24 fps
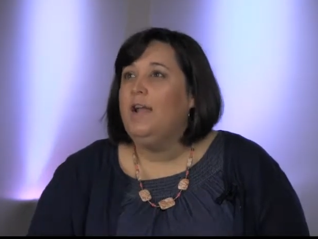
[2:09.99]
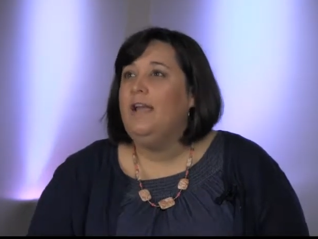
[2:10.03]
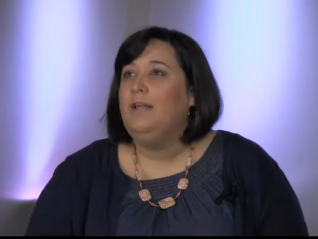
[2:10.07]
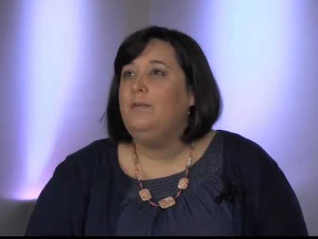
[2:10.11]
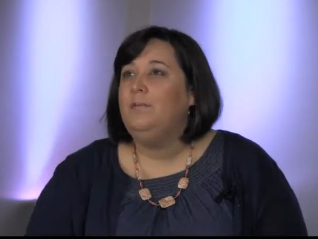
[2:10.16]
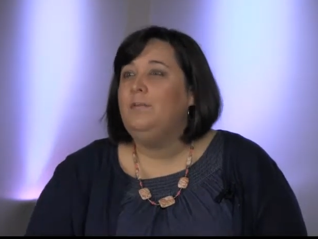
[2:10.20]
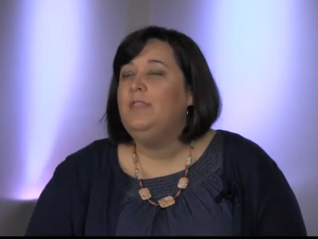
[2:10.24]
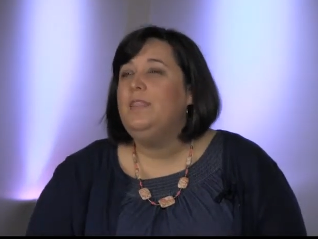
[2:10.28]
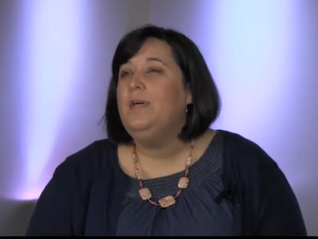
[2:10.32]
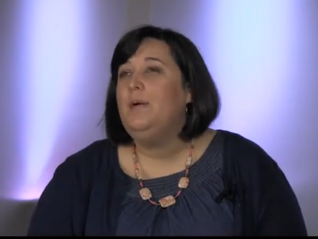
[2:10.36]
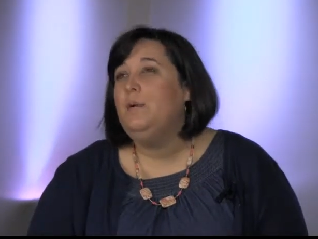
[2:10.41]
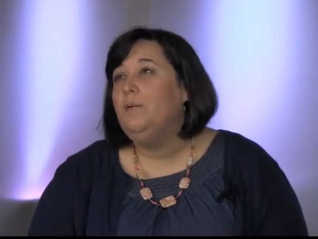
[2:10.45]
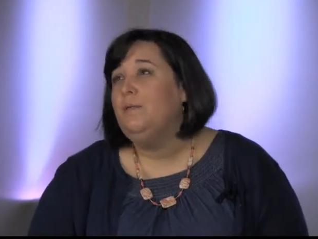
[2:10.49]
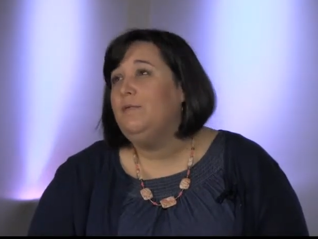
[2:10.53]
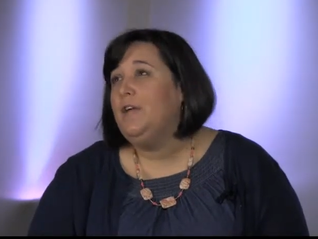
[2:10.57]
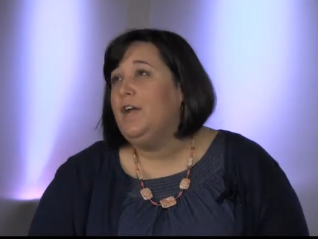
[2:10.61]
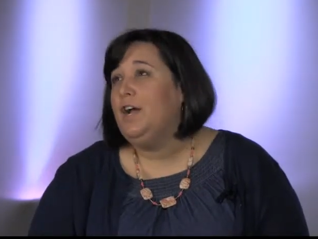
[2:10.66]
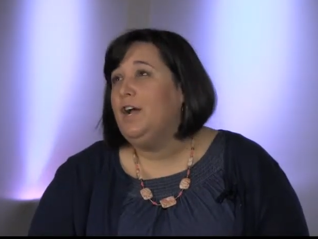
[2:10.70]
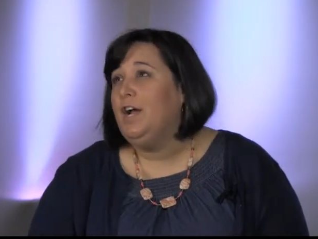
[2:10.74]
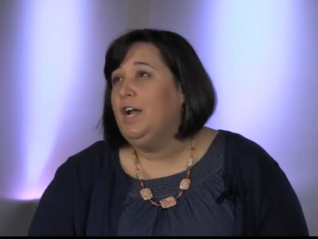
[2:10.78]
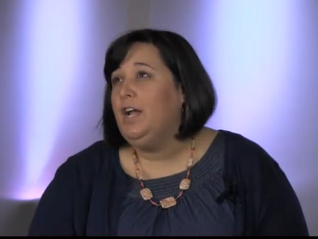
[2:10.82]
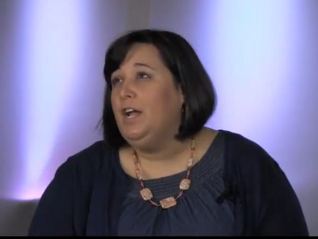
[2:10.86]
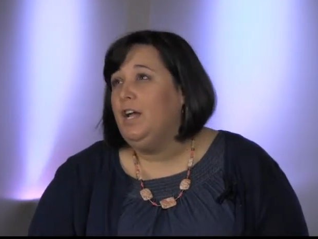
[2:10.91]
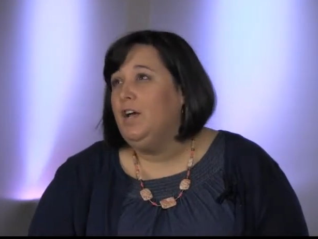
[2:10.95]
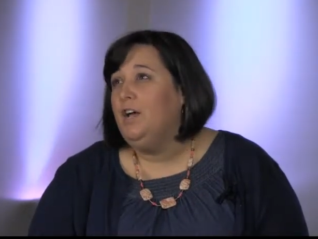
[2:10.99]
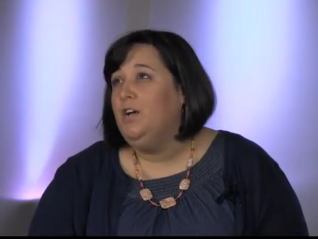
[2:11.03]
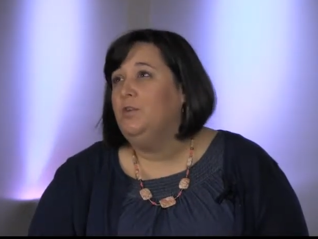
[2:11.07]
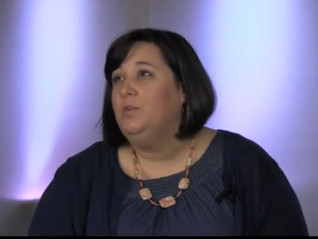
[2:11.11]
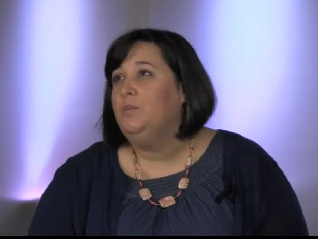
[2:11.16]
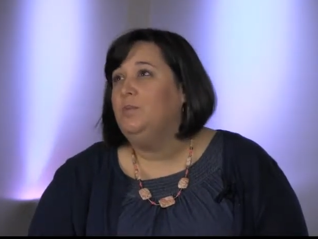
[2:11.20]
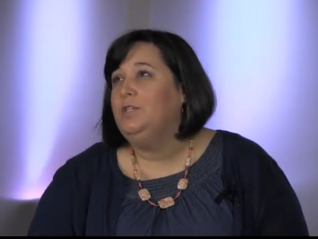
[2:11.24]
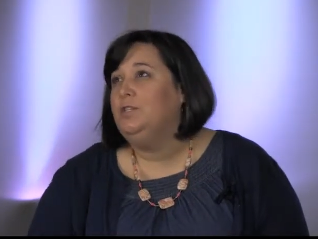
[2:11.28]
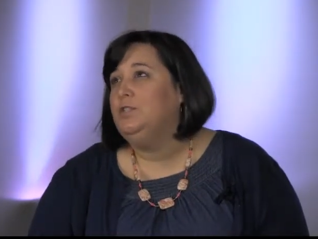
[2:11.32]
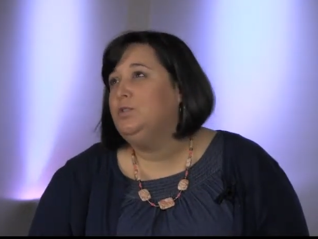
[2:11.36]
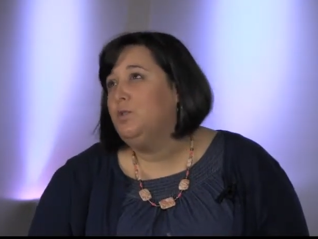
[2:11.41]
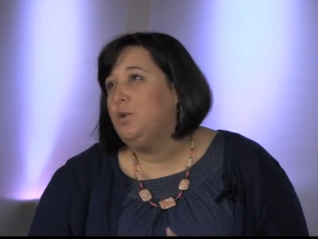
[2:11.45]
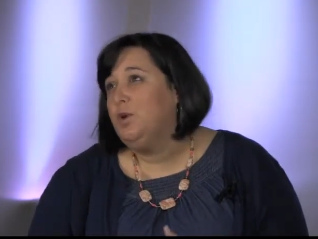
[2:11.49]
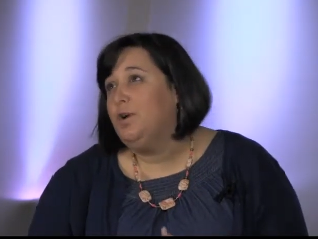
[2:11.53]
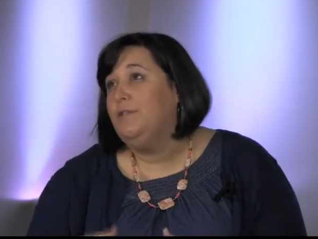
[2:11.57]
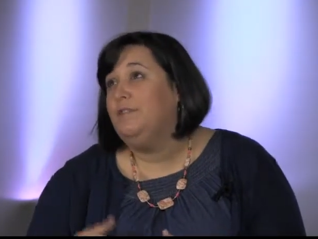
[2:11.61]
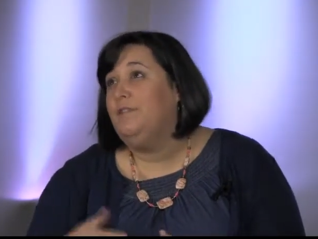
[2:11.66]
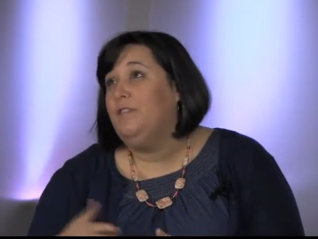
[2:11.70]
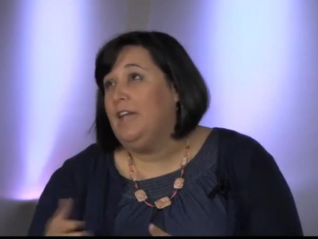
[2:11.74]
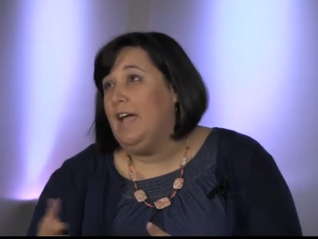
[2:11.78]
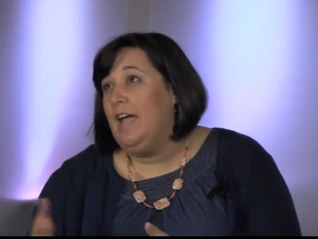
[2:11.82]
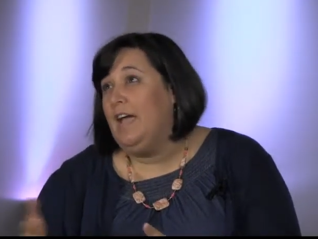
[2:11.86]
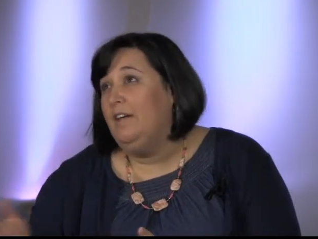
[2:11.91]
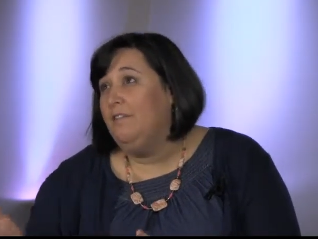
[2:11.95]
and when they were very young, we sort
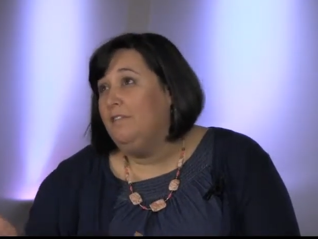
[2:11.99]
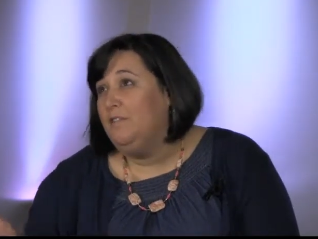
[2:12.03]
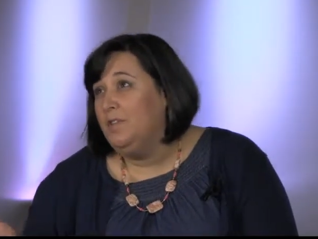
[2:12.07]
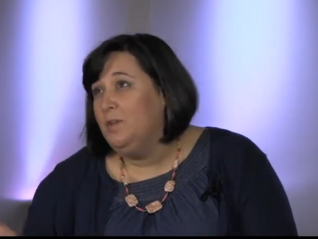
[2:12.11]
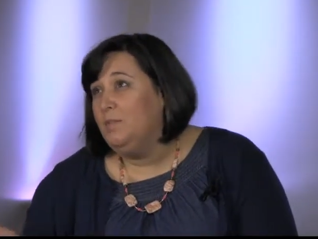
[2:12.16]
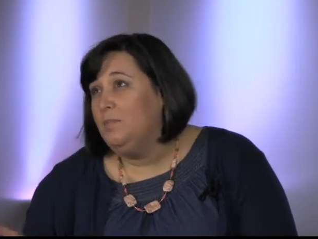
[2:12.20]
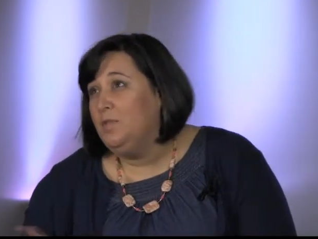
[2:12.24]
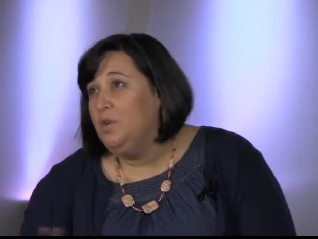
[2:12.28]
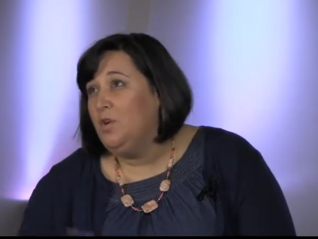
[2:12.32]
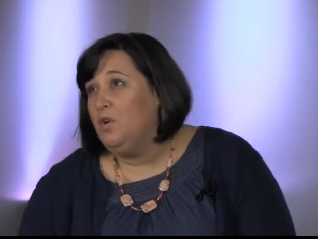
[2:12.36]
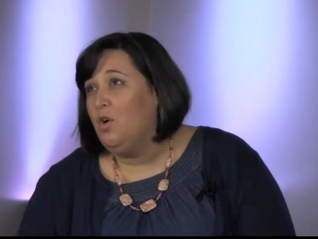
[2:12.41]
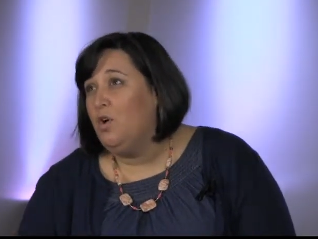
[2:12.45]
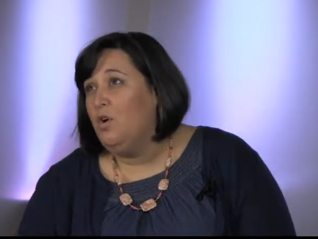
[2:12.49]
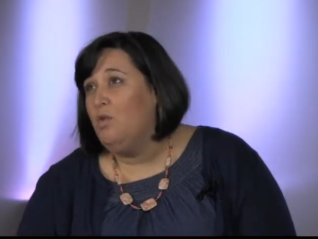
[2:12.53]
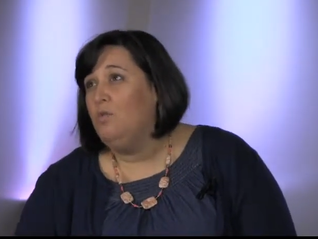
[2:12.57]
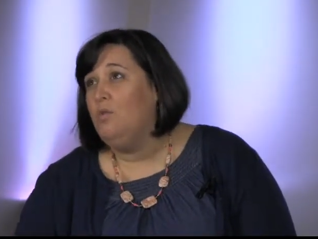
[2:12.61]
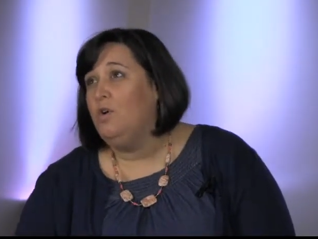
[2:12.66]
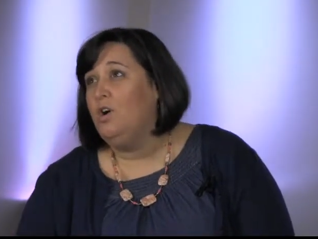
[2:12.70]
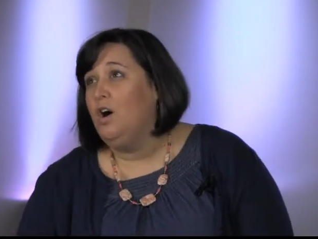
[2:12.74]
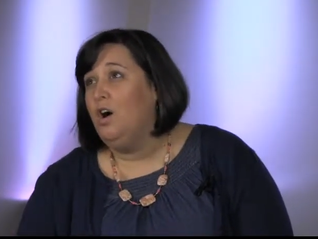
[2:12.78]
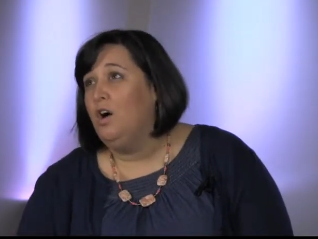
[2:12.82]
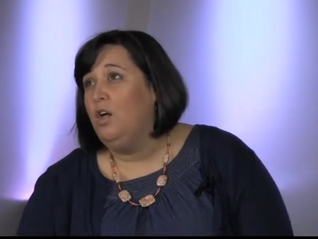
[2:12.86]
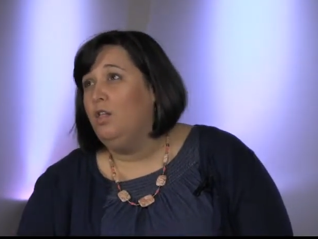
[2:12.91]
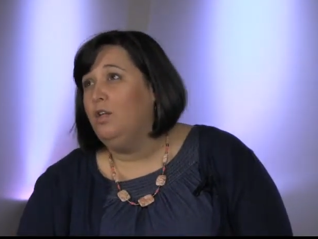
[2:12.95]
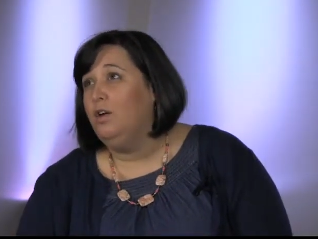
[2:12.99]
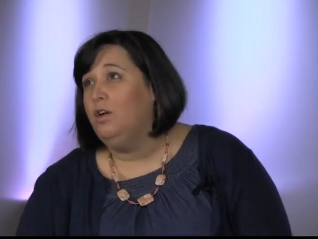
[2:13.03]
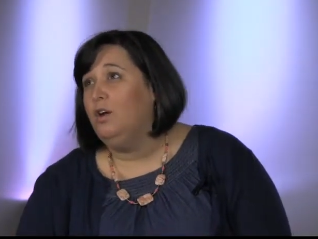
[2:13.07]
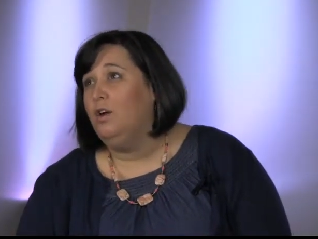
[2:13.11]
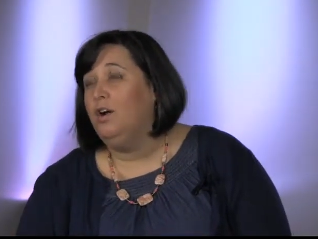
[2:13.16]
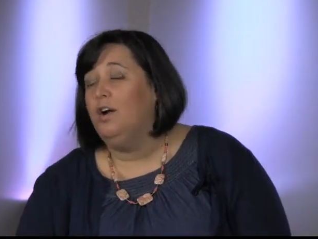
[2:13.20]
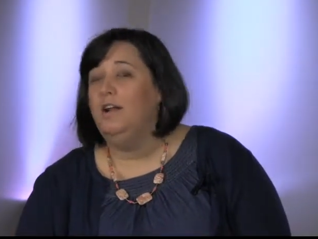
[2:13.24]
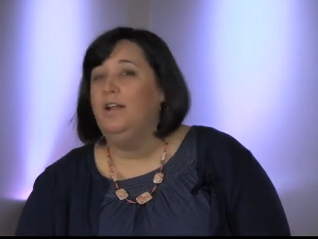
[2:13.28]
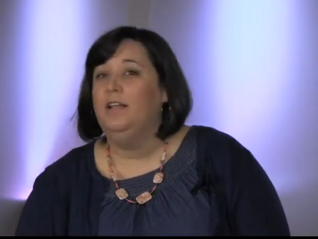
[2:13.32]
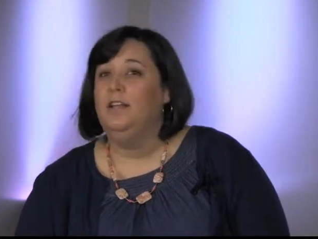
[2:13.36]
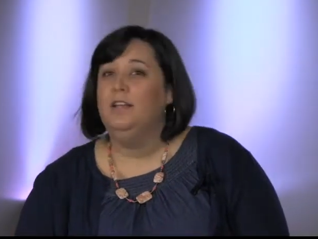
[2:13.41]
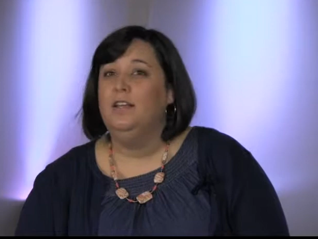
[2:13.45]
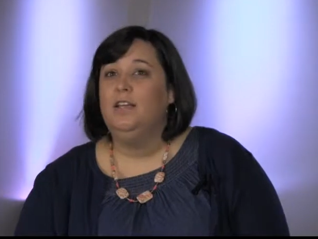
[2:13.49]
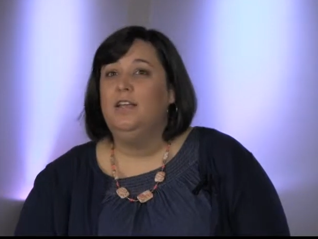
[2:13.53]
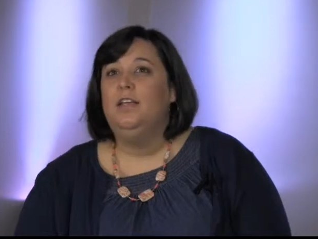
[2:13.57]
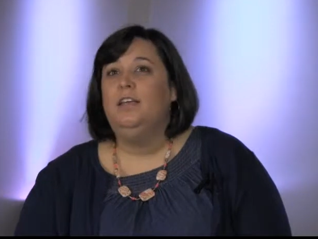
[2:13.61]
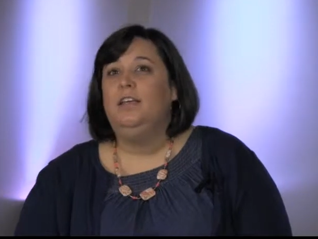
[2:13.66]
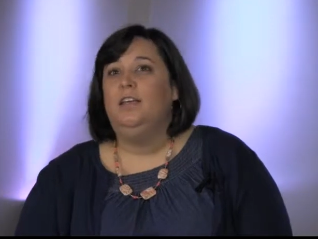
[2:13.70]
of gave them their own color. And